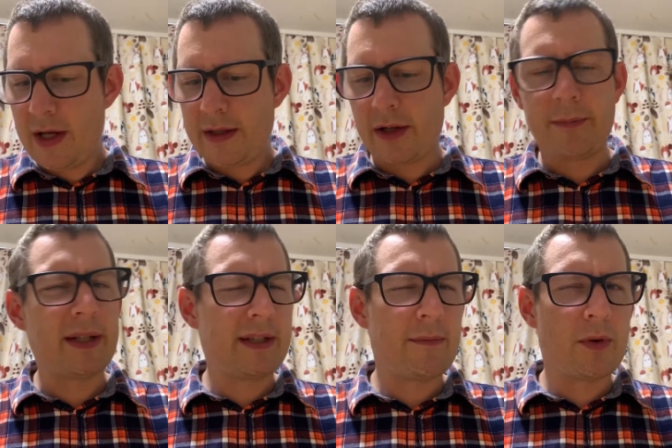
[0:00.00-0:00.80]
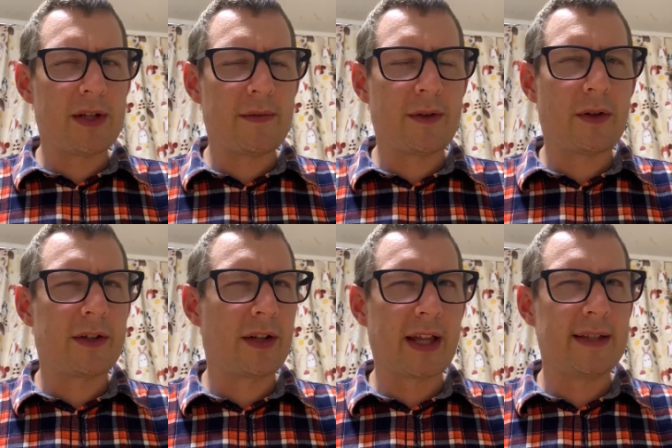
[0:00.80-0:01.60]
they're a bit more difficult.
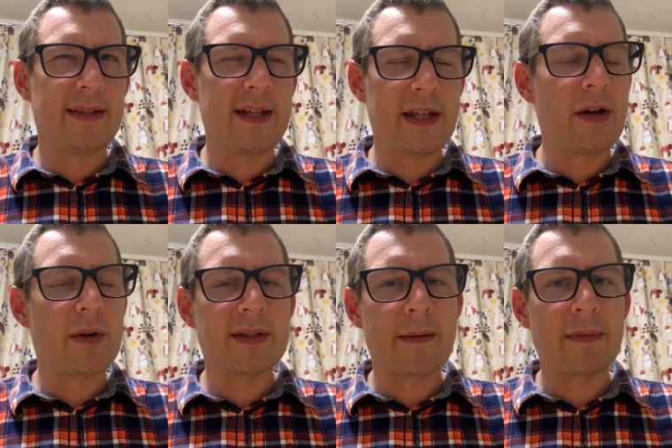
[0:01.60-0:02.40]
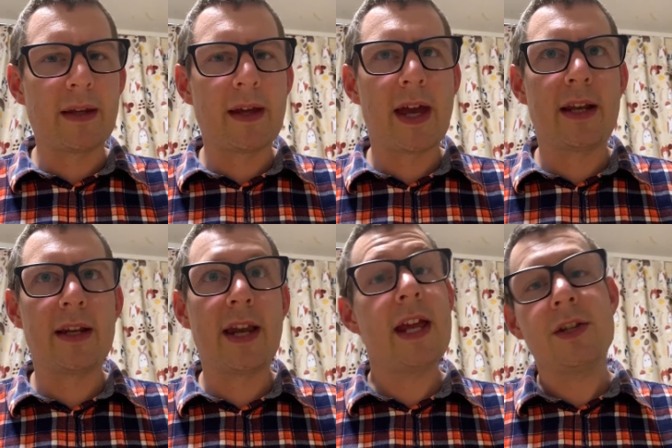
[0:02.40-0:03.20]
They're like Zekio or something. And
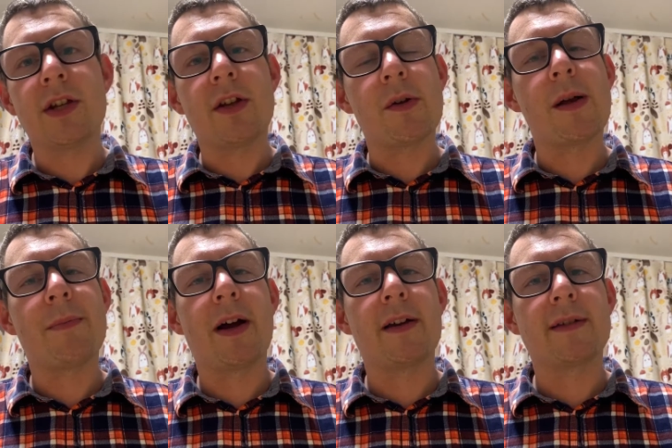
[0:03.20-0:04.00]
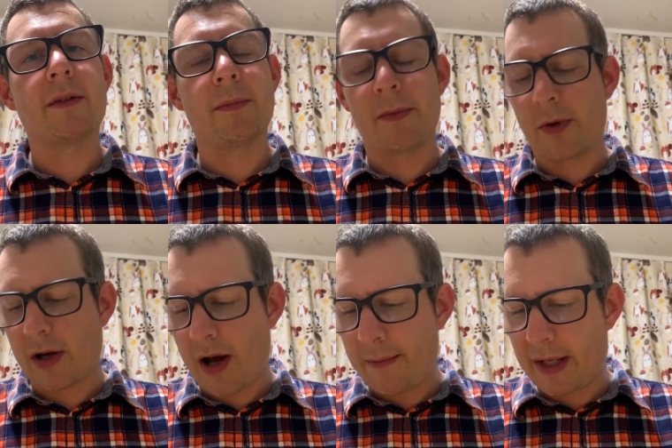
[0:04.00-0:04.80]
in Asia, Yo-Yo Empire is a little bit more
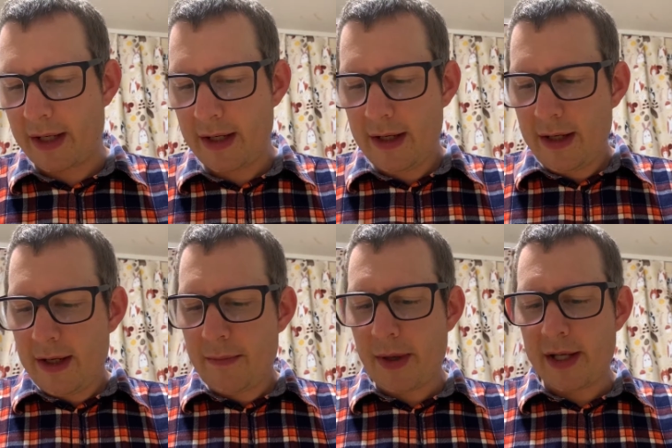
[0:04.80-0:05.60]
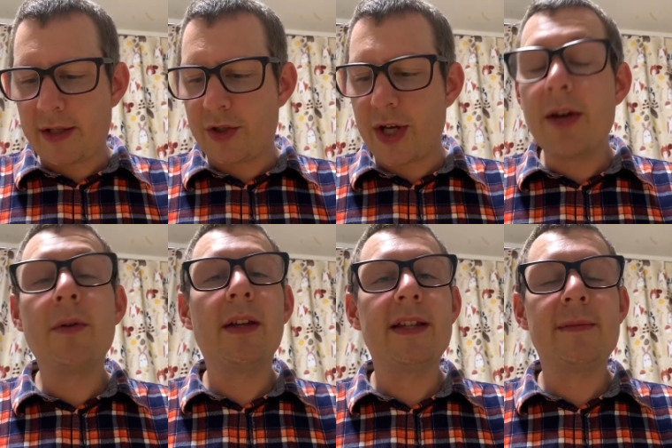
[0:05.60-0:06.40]
common. But
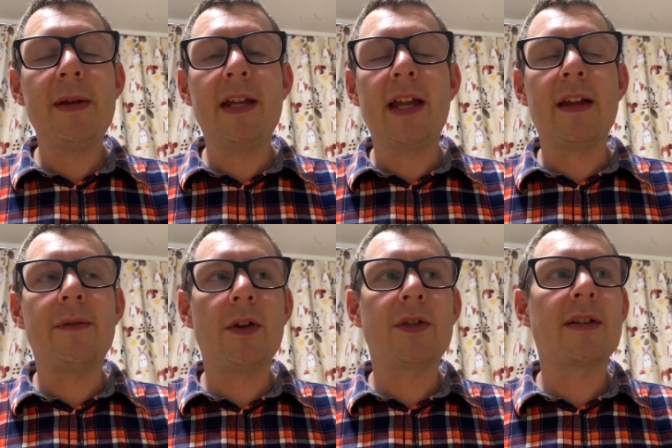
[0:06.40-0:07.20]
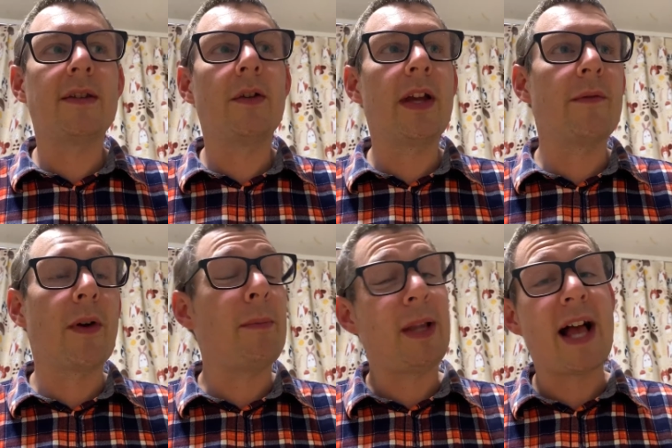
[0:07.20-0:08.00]
generally speaking, if you're just looking for
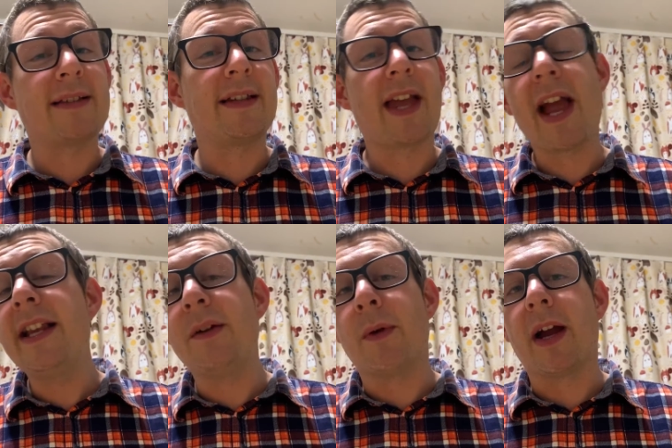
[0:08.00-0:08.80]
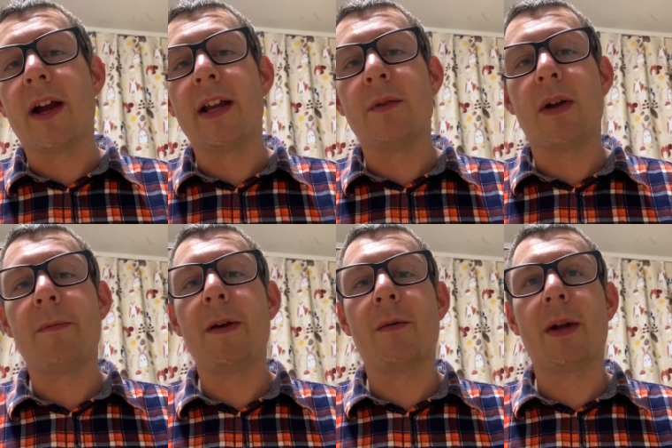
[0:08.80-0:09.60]
a plastic anywhere and you want to
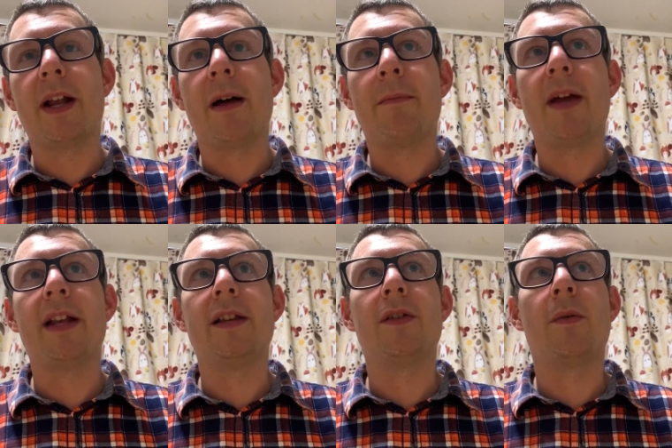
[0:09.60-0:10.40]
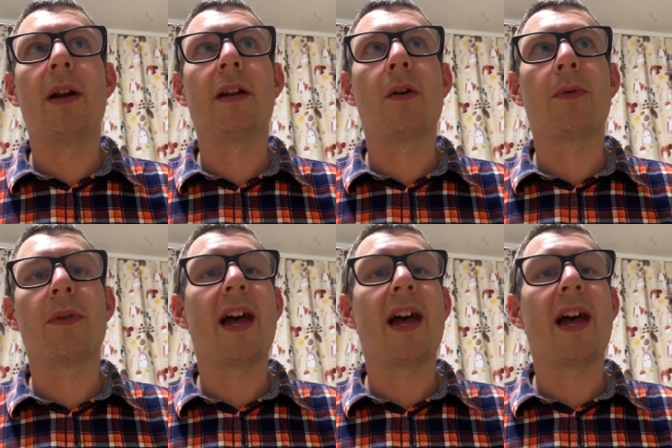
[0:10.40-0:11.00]
pick one up and you don't want to go through the